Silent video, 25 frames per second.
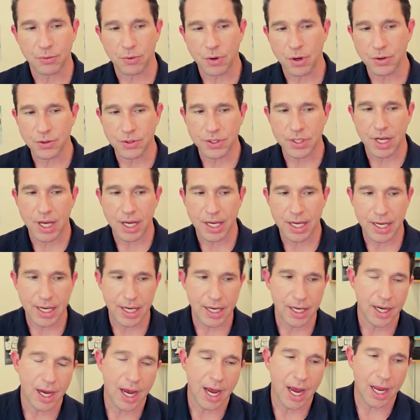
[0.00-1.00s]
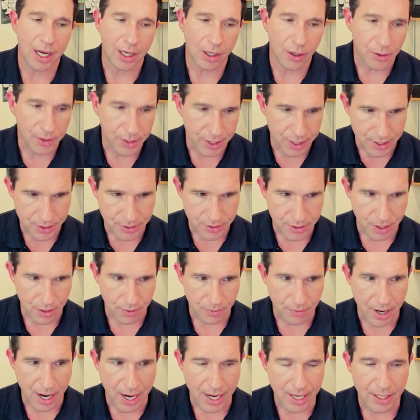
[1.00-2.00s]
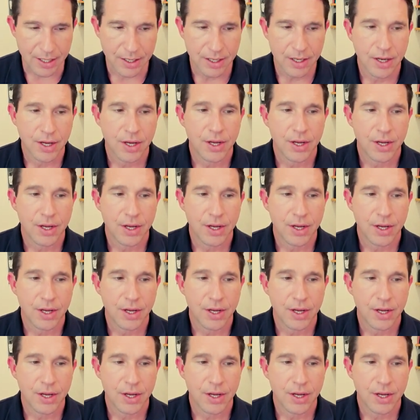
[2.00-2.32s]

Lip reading: Rosa y a Lorenzo, right?